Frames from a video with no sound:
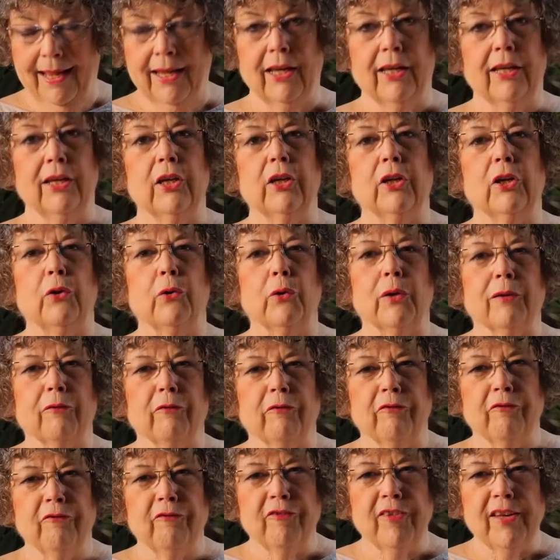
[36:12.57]
You can
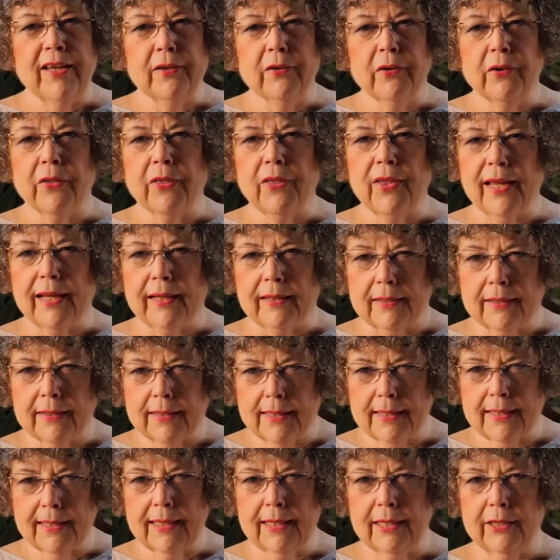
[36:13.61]
feel things
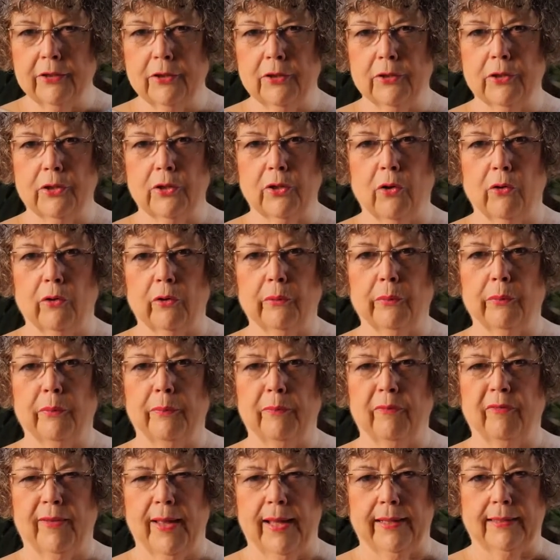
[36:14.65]
in your solar
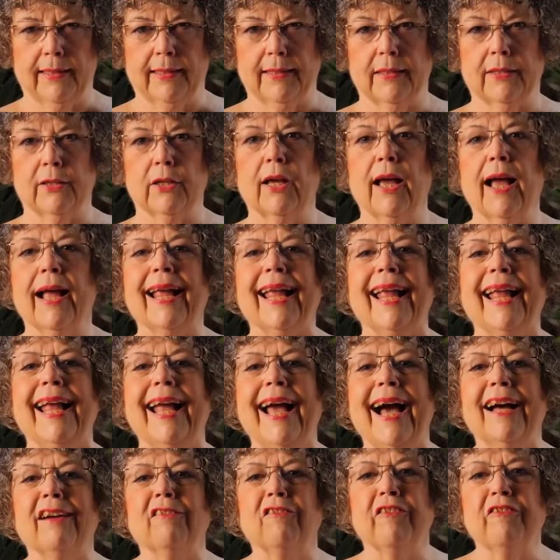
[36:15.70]
plexus.
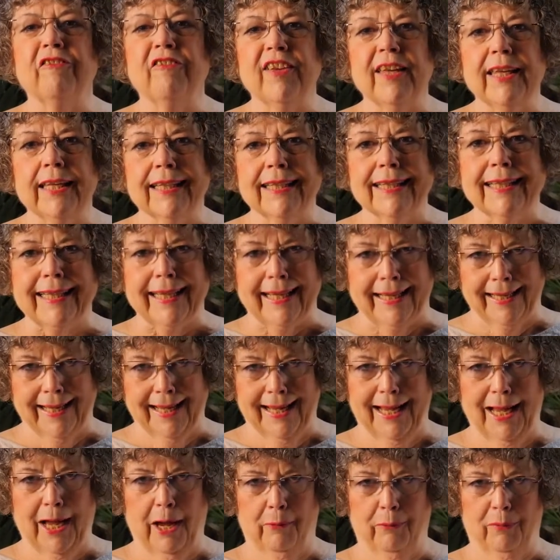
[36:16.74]
Gut feeling
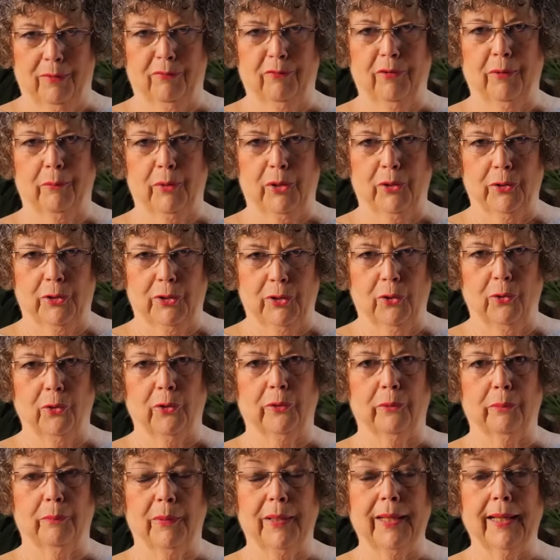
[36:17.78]
comes from your solar
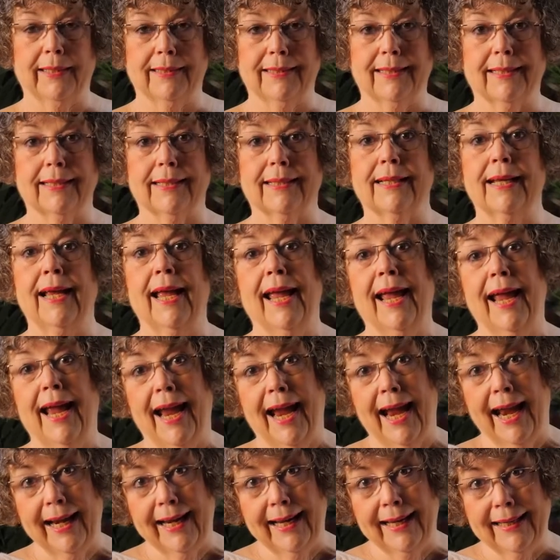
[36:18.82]
plexus,
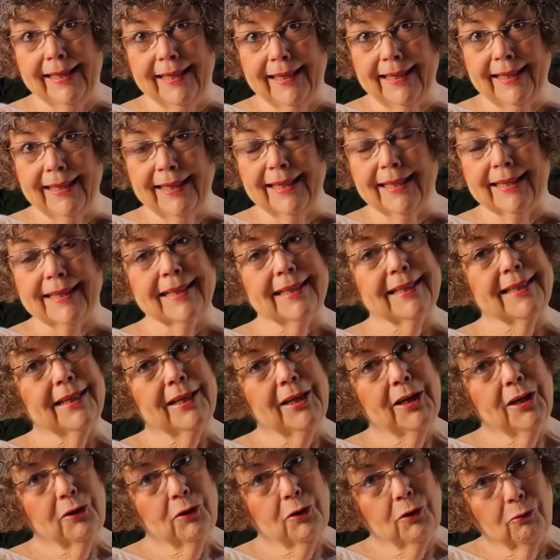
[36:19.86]
and it is
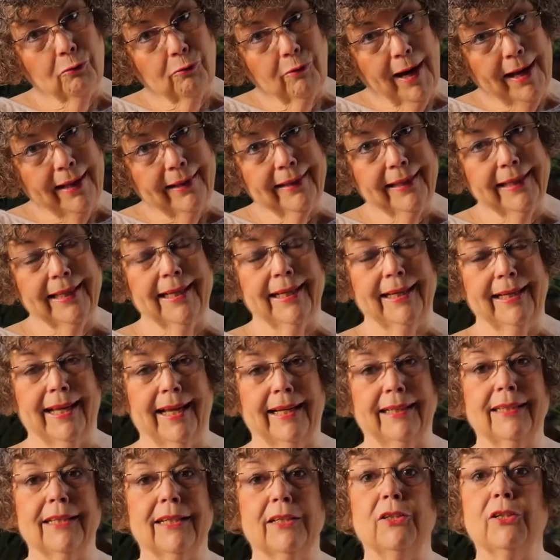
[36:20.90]
directly
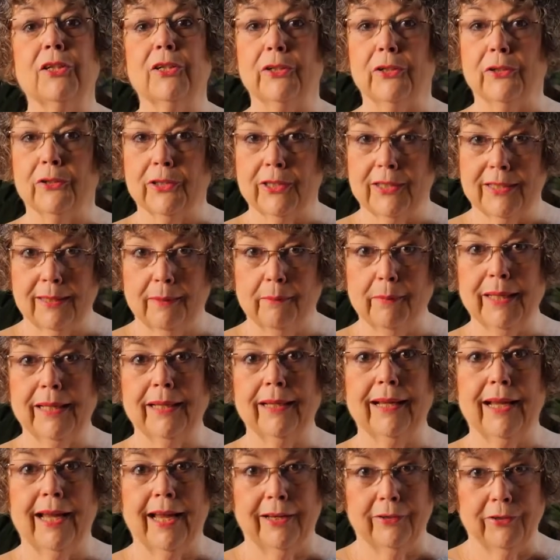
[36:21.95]
connected to your stomach
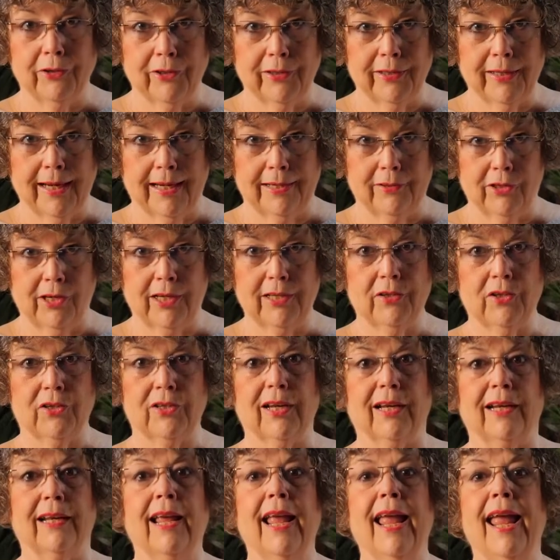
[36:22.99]
and your
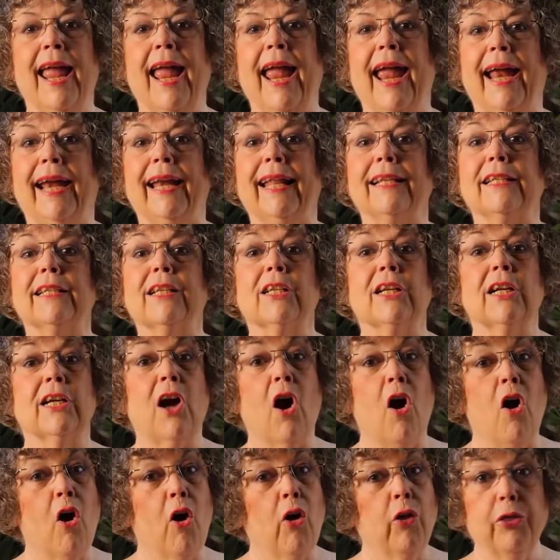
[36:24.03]
digestion, and it's
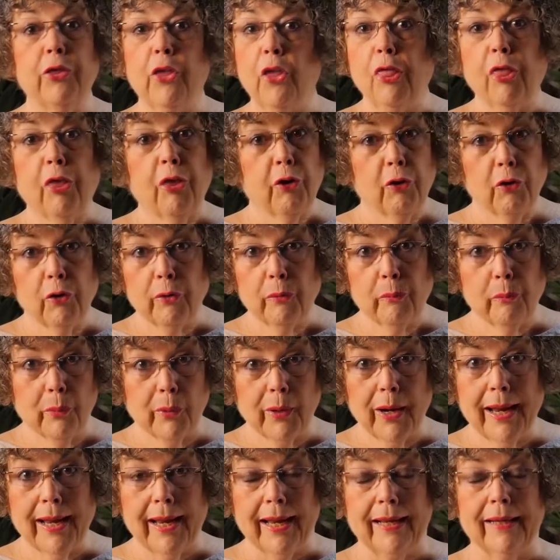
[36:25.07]
called the third
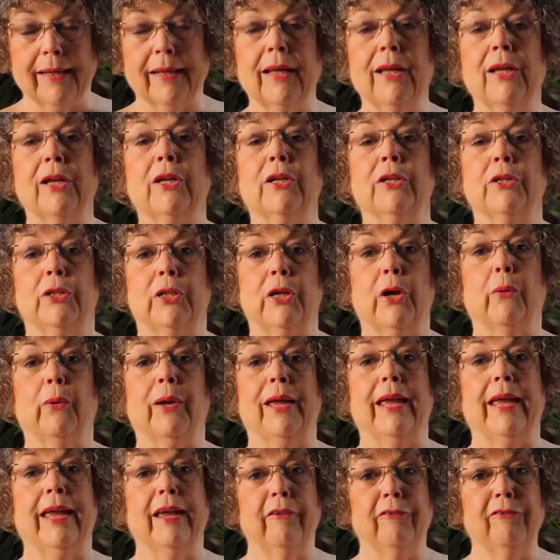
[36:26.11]
brain. So
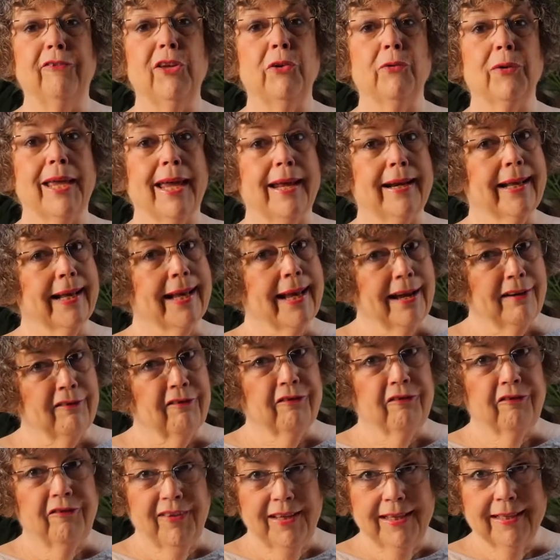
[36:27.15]
if you get a gut
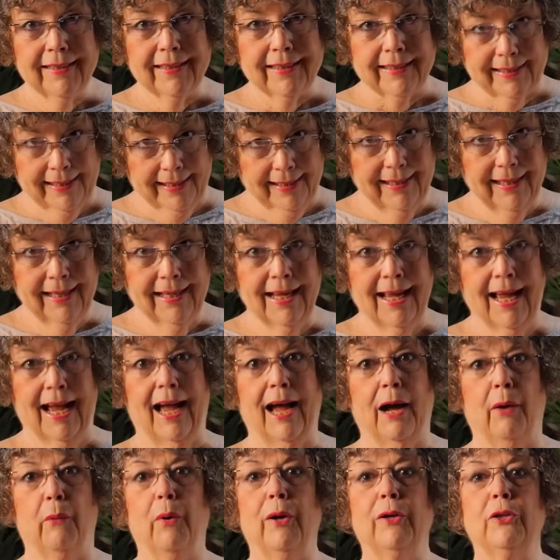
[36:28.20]
feeling,
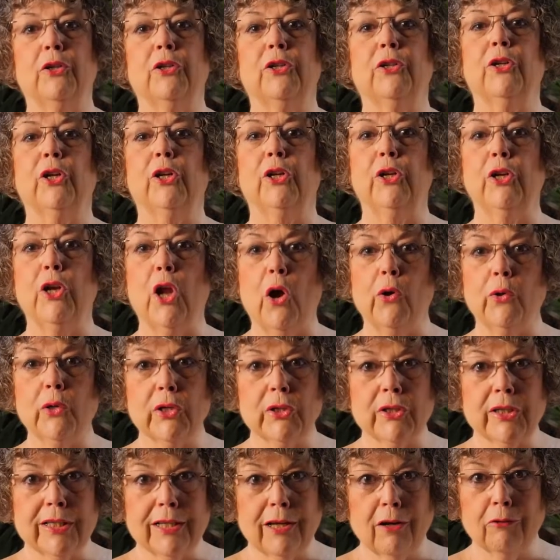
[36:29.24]
I want you to know
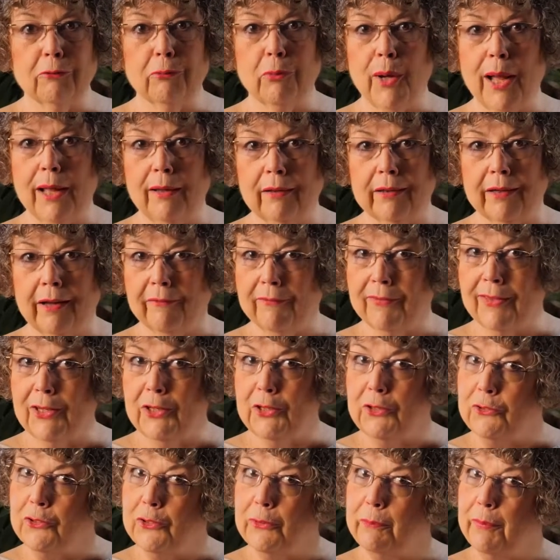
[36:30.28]
yourself well enough that
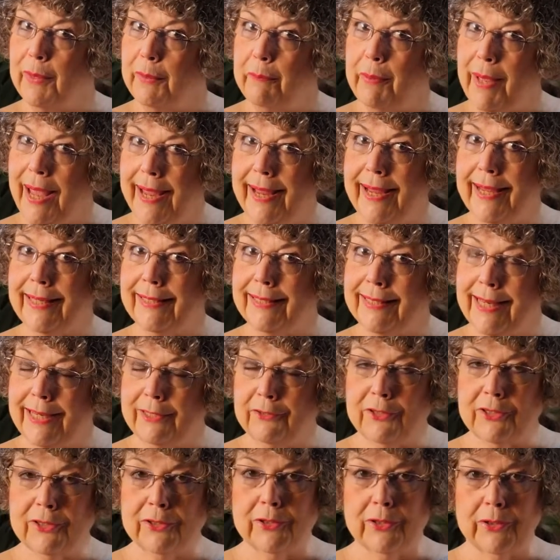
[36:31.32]
you should be paying
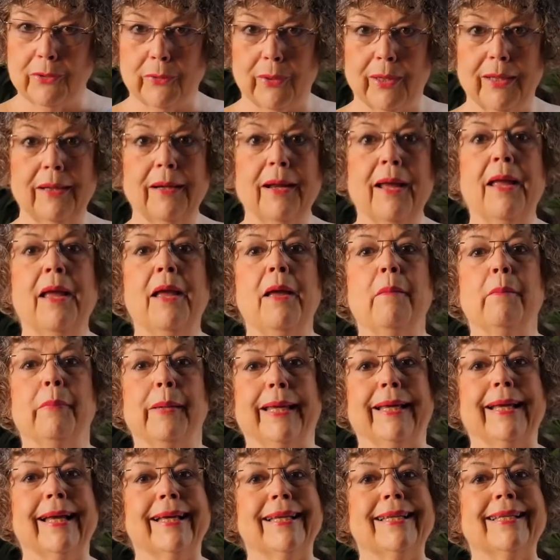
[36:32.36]
attention to it,
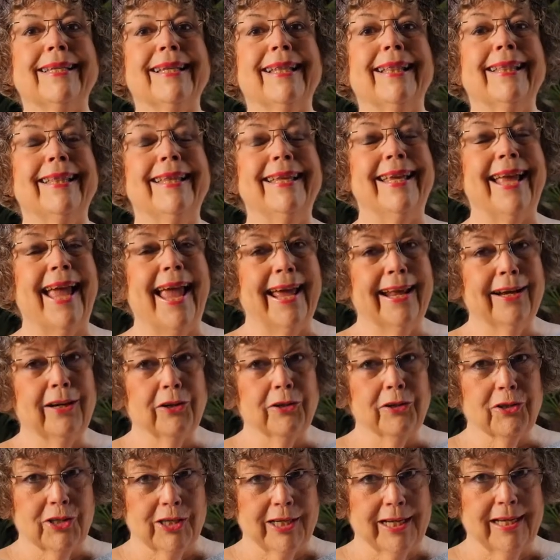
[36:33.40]
because the
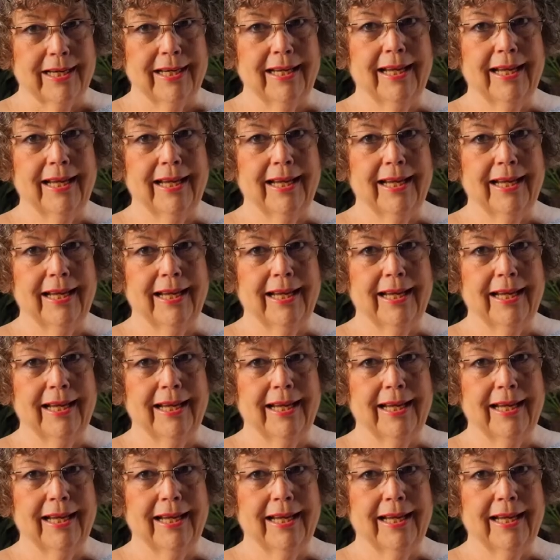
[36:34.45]
energy